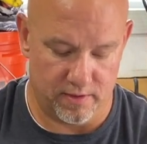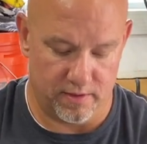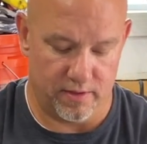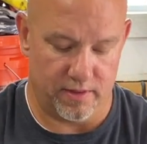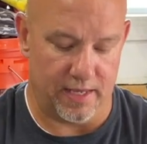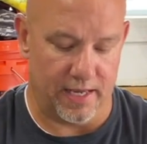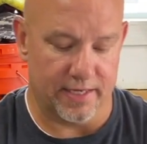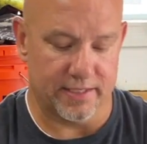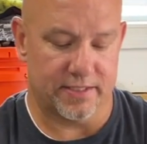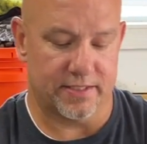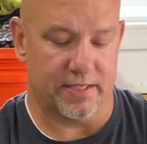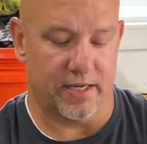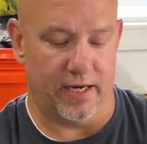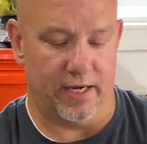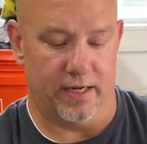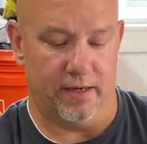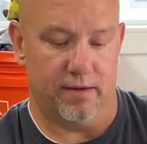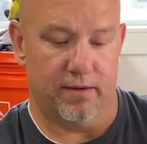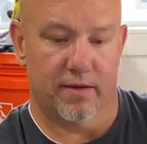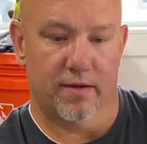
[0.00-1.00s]
That is
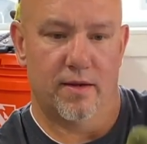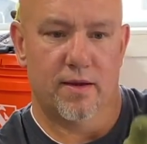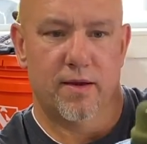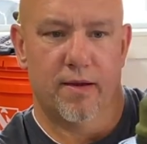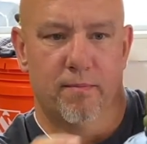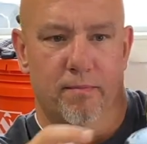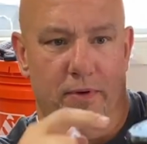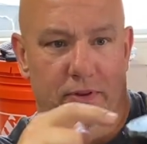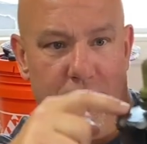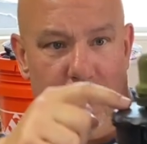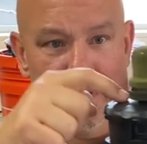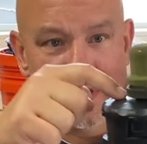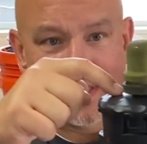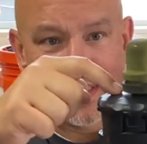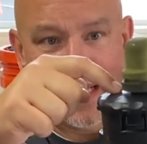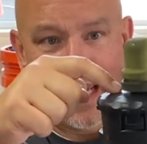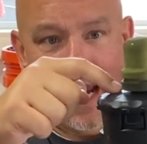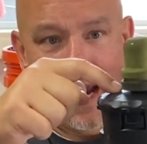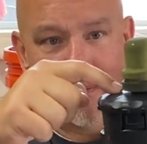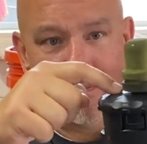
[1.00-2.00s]
tight, but there is
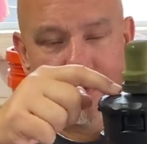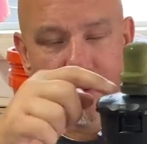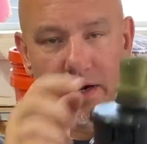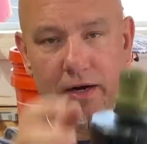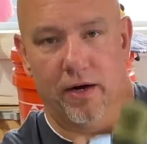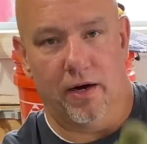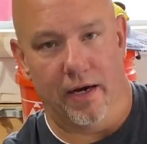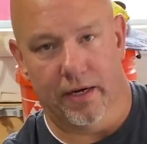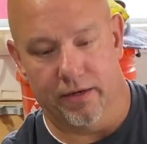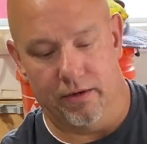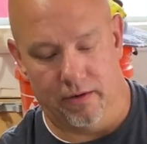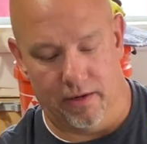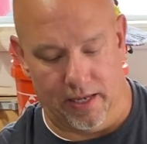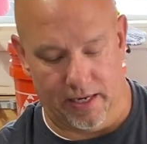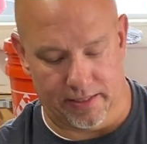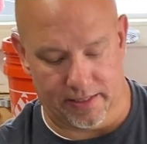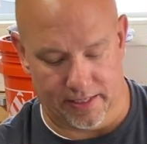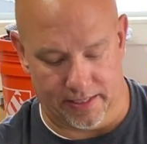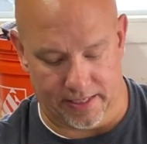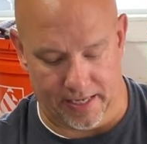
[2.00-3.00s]
a gap there. I don't
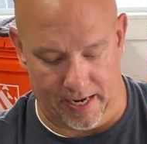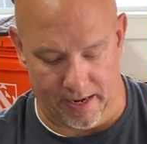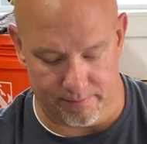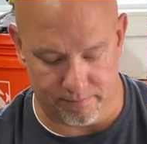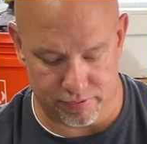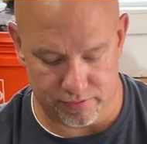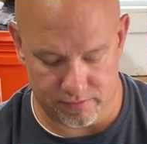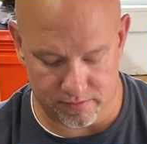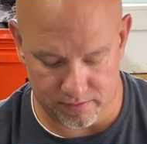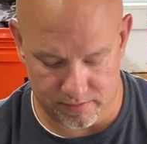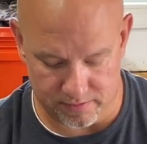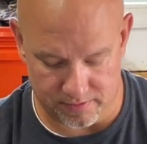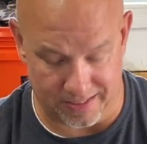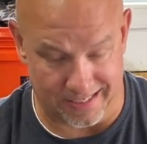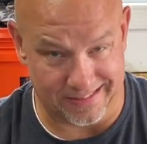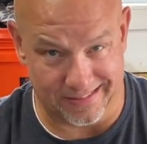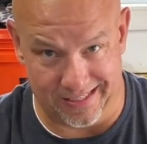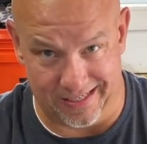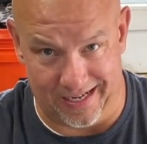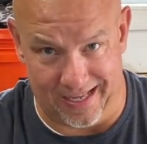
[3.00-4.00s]
like that gap. I
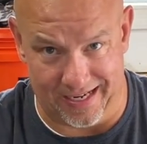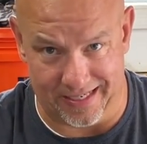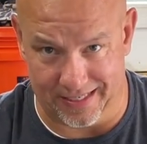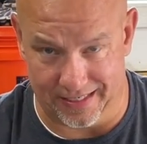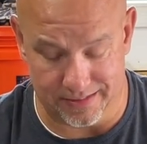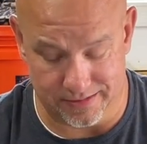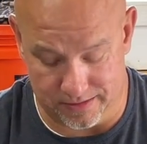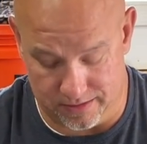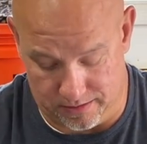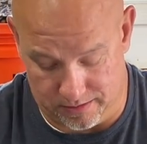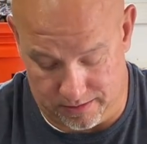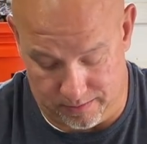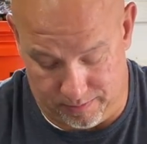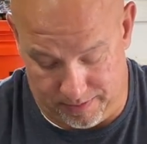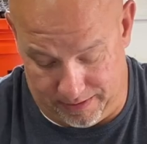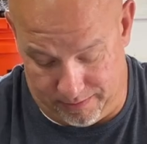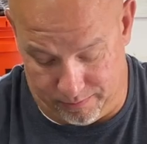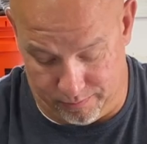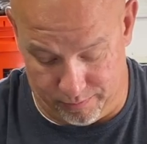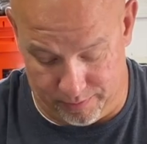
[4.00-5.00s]
don't like it, so
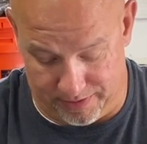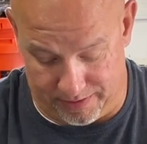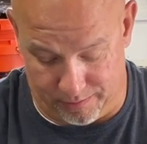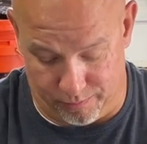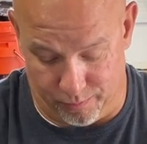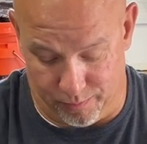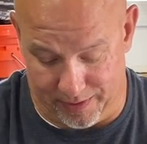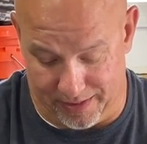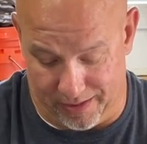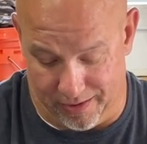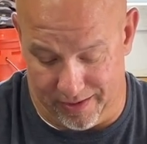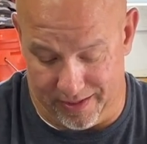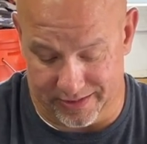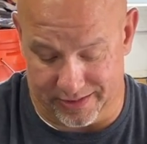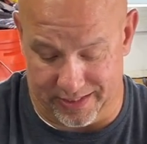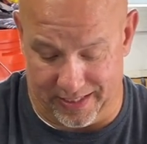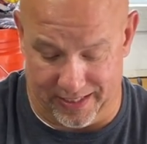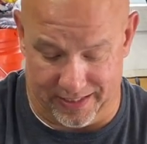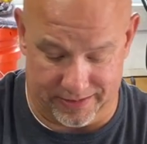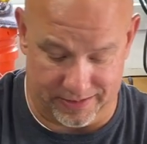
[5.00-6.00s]
we're gonna
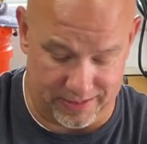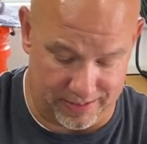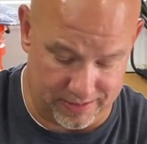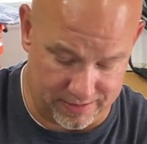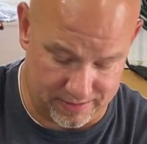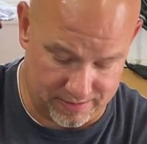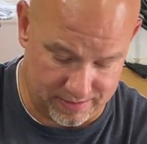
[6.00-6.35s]
change it.